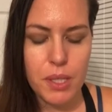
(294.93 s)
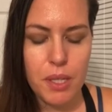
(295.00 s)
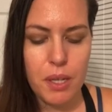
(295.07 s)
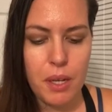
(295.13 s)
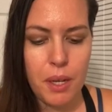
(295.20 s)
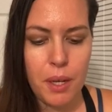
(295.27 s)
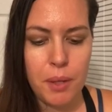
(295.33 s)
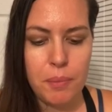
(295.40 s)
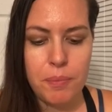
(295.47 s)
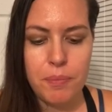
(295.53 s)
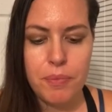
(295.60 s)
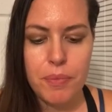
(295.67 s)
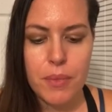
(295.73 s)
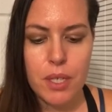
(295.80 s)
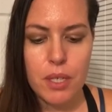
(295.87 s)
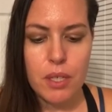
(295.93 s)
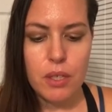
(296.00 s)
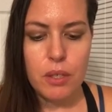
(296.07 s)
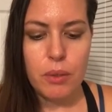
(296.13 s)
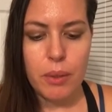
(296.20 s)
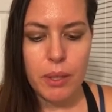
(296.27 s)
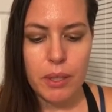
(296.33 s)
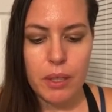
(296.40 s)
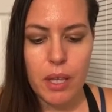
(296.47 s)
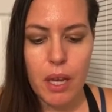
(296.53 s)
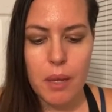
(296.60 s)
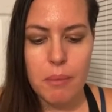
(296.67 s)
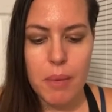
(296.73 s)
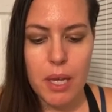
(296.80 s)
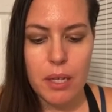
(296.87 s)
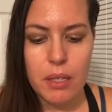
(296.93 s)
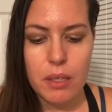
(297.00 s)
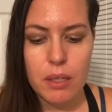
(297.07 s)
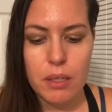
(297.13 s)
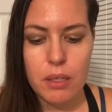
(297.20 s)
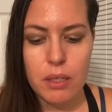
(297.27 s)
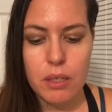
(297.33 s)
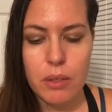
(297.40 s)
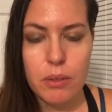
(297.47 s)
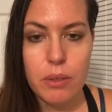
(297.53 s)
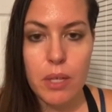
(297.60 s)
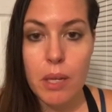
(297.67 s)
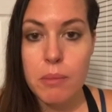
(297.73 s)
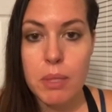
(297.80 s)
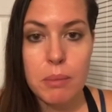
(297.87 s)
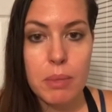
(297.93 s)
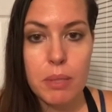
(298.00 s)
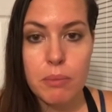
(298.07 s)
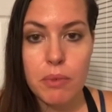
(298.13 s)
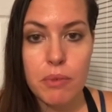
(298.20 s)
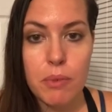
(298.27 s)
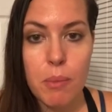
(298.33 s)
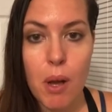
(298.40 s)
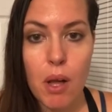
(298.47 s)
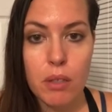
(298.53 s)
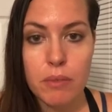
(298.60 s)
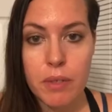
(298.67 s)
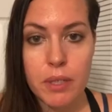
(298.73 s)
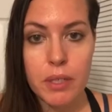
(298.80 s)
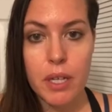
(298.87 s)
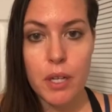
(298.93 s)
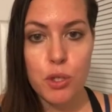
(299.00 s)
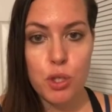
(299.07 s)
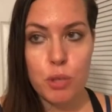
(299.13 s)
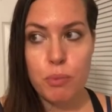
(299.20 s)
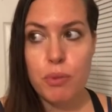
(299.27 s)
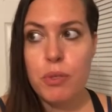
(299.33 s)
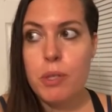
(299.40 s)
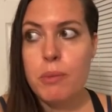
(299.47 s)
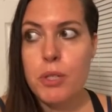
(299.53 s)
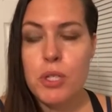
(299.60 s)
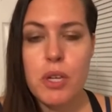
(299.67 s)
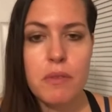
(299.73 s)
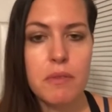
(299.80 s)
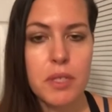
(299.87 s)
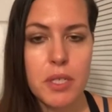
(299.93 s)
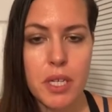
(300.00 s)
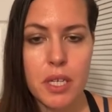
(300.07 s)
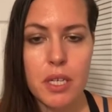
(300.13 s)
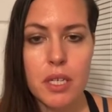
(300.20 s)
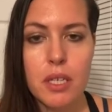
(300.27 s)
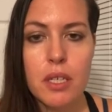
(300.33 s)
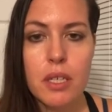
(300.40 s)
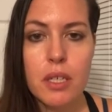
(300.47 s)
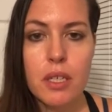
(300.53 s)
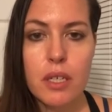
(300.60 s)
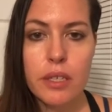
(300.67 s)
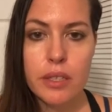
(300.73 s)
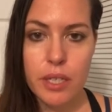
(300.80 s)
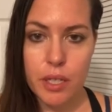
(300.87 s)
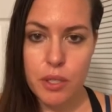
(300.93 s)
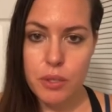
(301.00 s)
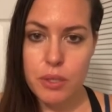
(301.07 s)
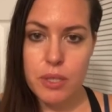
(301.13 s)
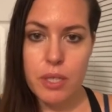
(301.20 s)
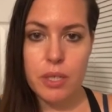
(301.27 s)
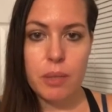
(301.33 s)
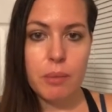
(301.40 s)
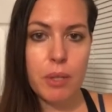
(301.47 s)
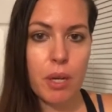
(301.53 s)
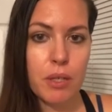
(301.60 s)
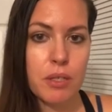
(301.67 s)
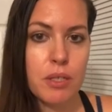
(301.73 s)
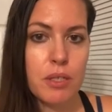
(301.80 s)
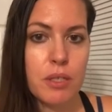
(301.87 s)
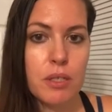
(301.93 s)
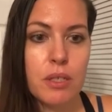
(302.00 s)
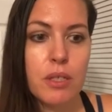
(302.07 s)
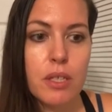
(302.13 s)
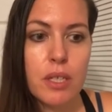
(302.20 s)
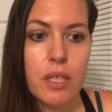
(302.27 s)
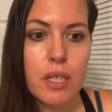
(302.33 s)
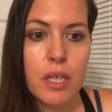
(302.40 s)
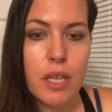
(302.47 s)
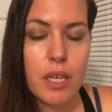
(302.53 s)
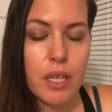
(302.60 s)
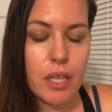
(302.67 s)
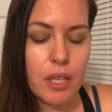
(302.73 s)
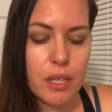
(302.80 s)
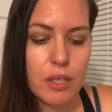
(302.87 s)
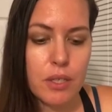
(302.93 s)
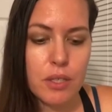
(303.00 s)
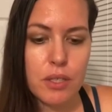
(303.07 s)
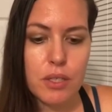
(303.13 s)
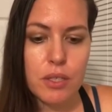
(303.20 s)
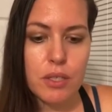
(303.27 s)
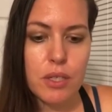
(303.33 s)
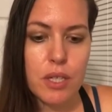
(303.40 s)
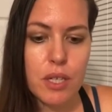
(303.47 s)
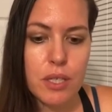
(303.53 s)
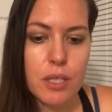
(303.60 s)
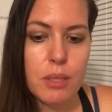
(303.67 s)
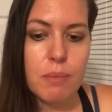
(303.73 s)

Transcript: Um, you know, I, I met, you know, I meet people from all around the country pretty much every day. that I do stand-up in Austin, and it's